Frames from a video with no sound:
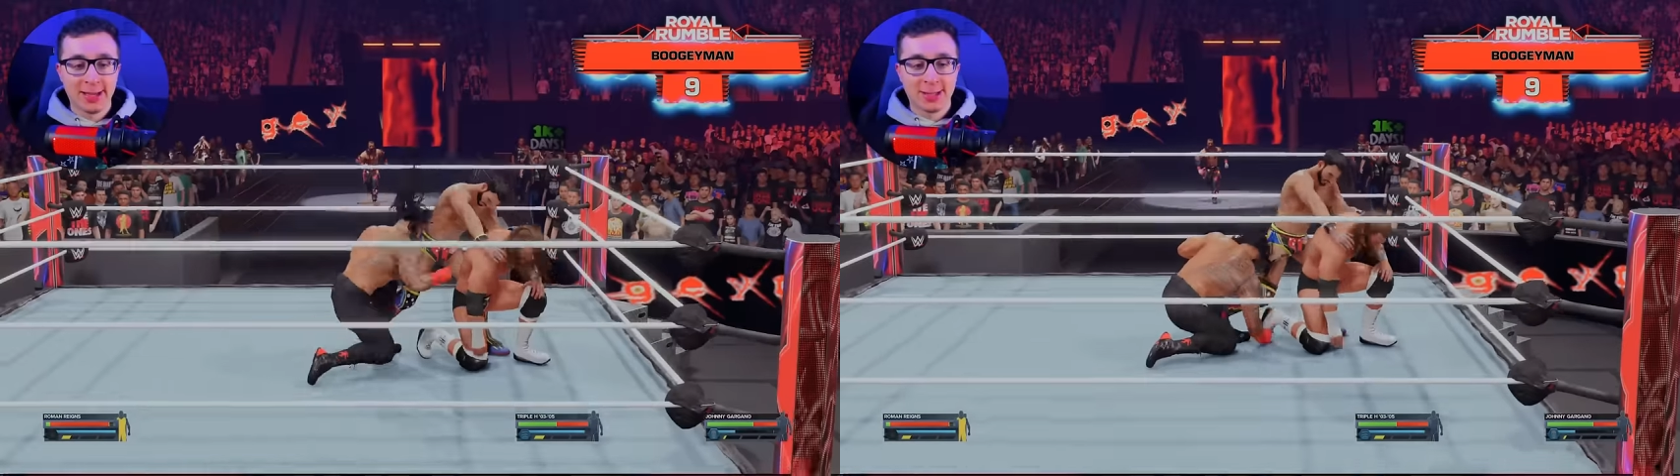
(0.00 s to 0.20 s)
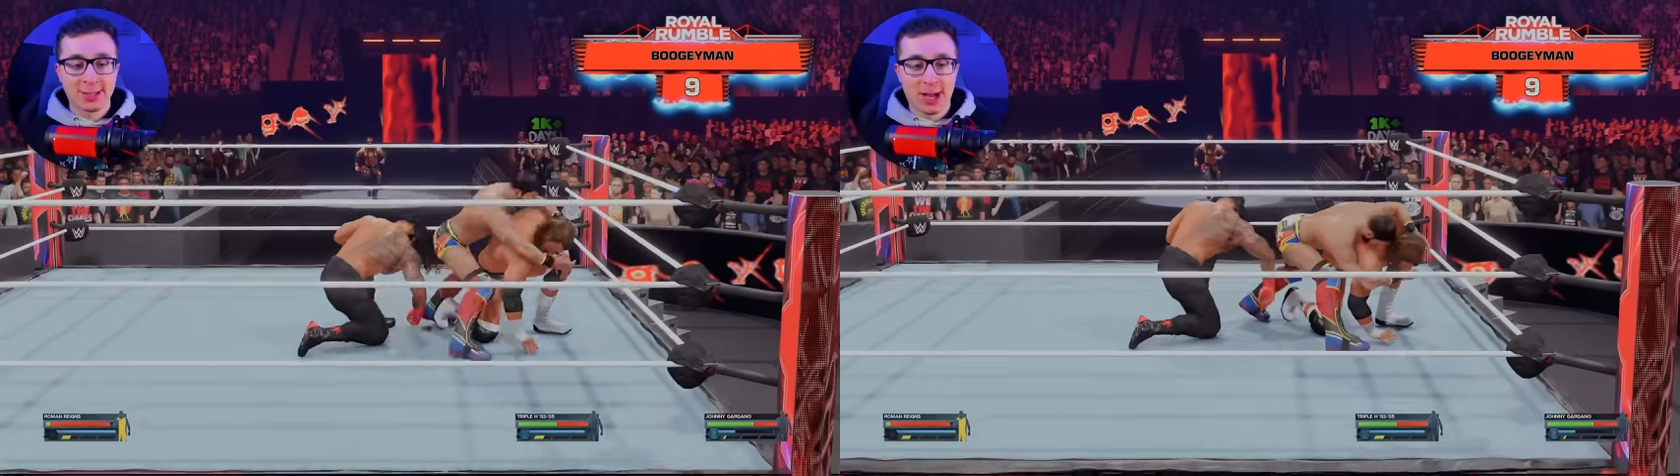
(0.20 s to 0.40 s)

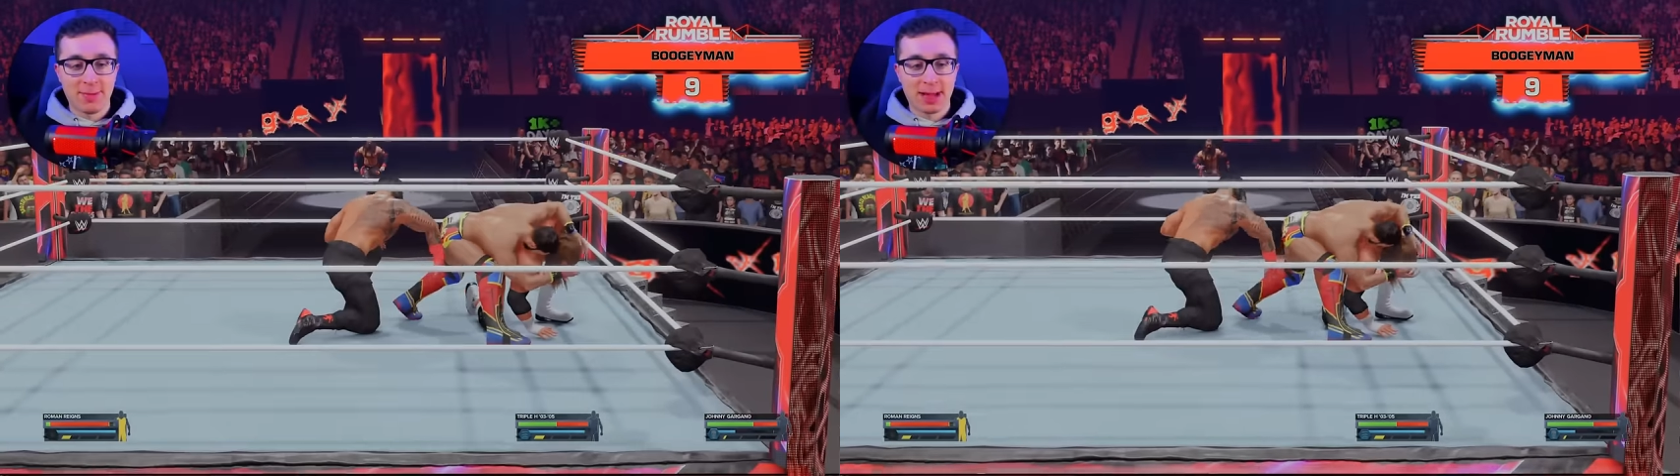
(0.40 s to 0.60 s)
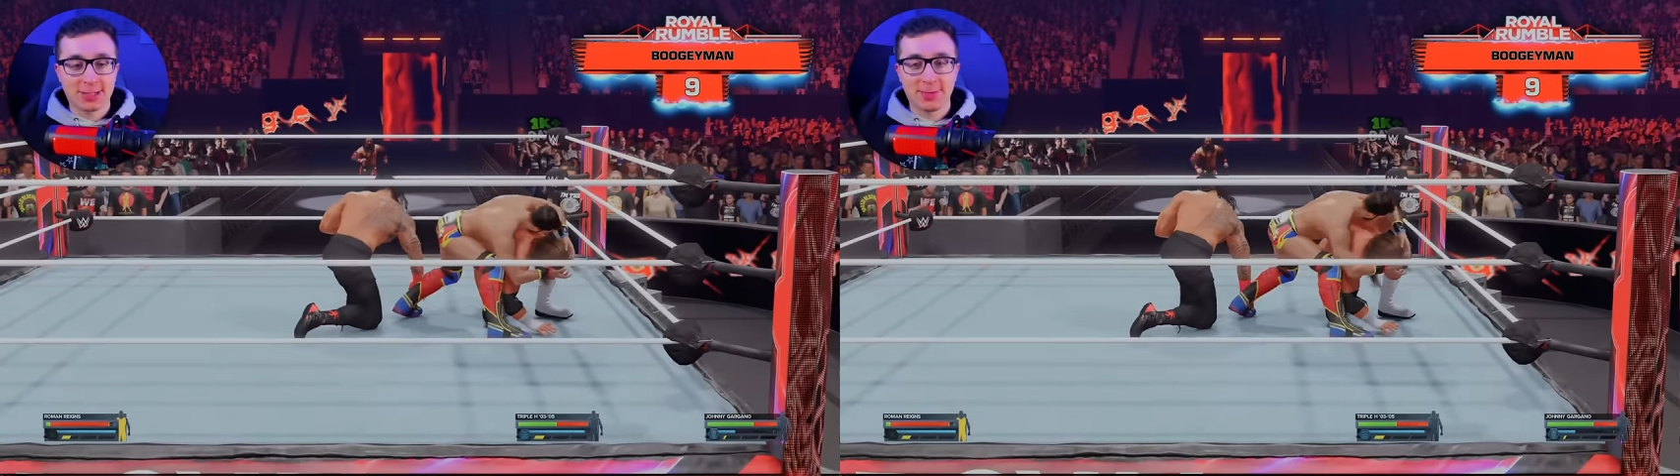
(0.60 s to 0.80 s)
So I'm
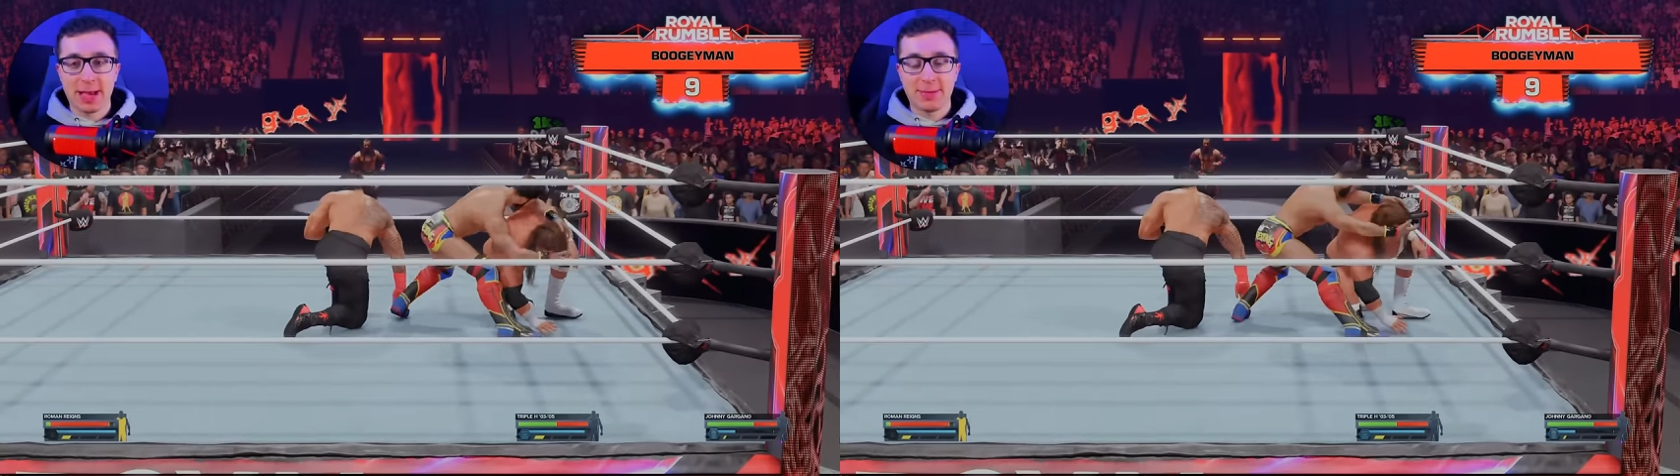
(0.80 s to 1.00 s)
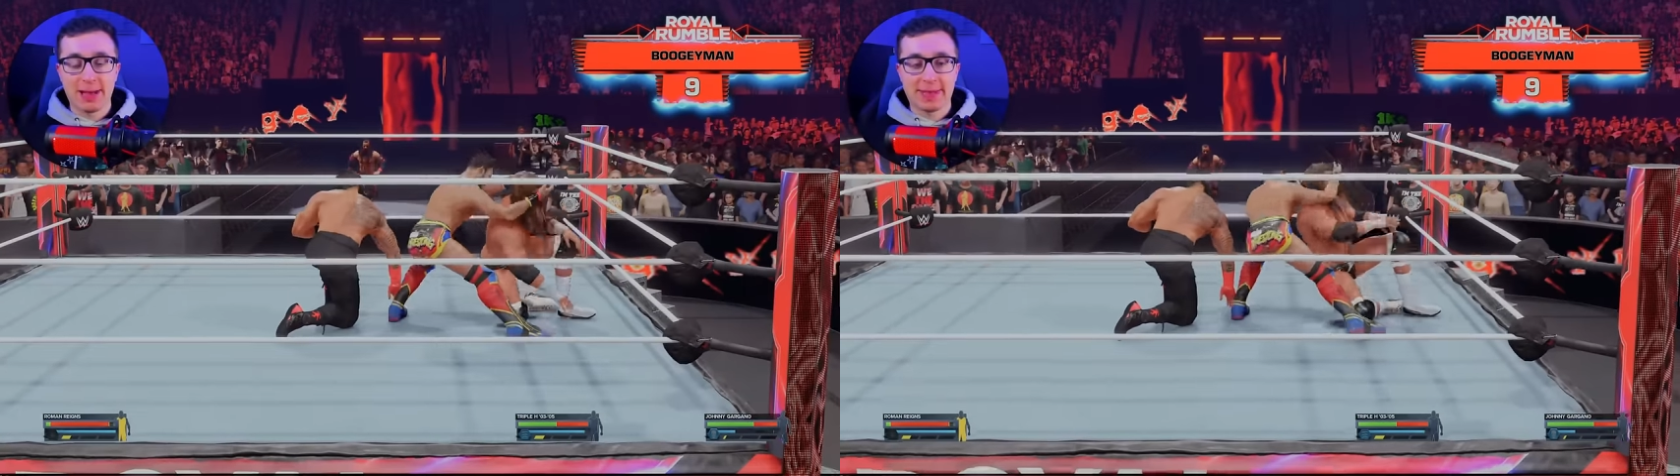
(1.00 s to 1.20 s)
not too mad
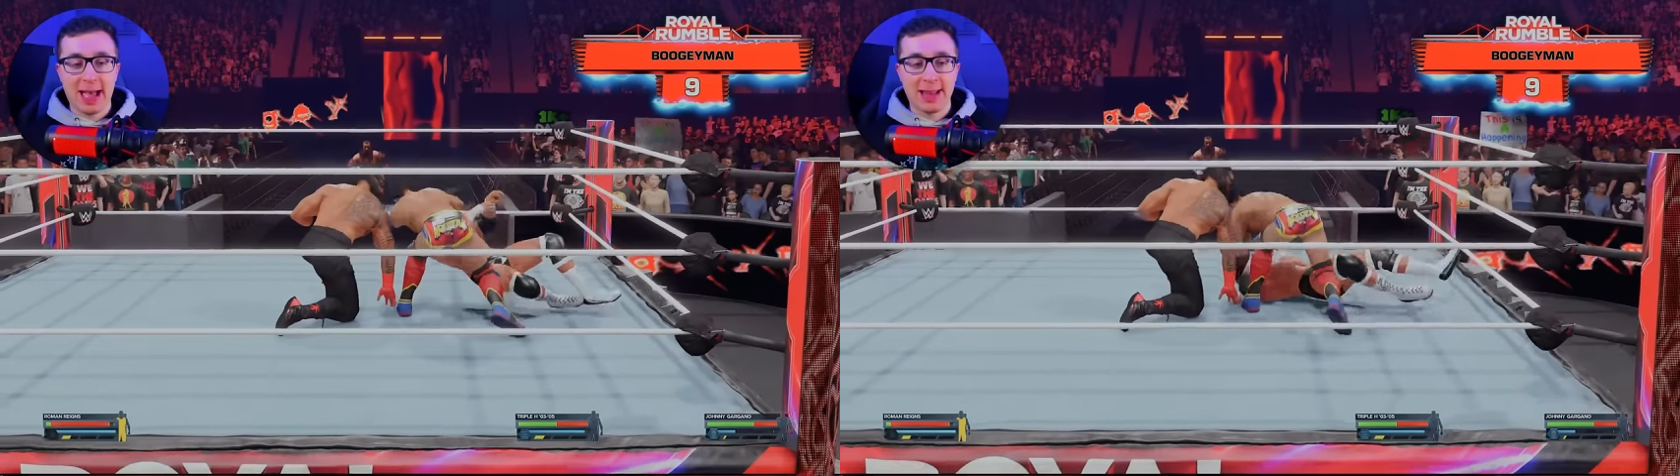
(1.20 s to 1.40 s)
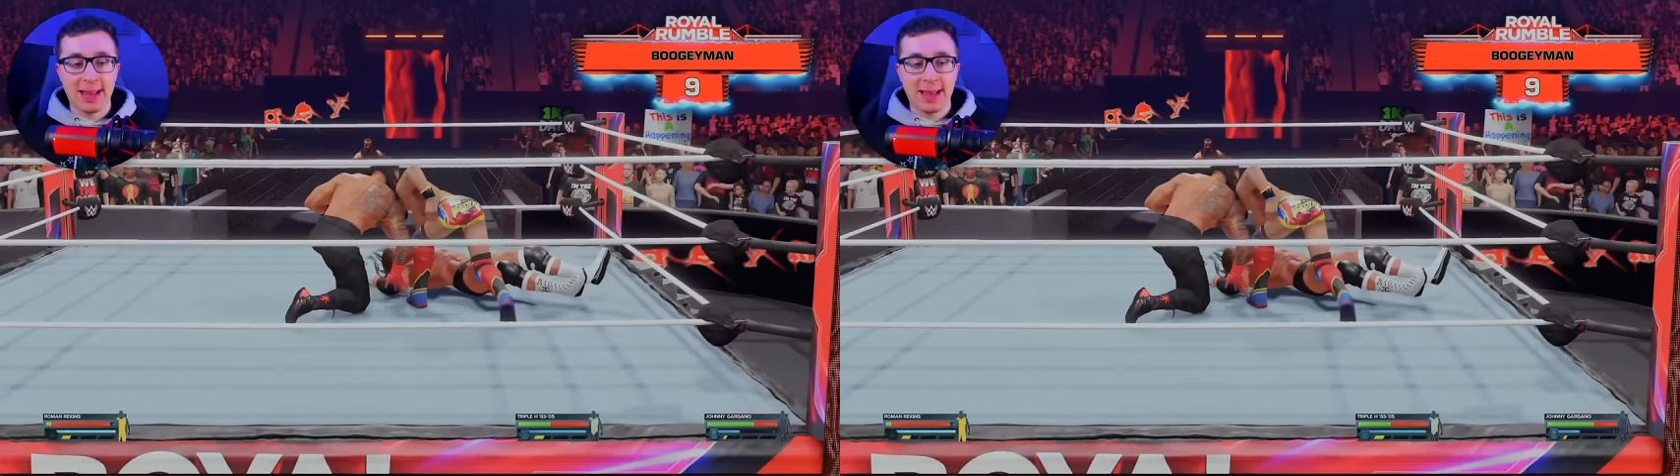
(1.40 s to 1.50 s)
about that.